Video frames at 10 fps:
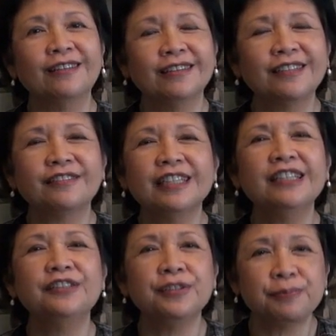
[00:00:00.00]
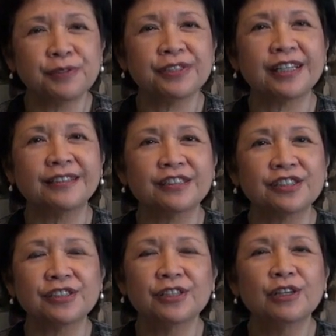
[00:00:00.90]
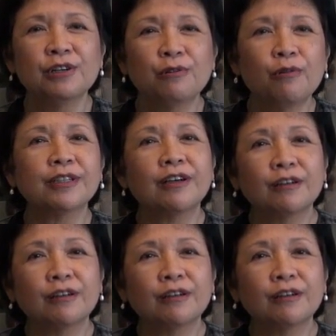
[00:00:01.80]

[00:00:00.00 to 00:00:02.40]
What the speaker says: That really represents what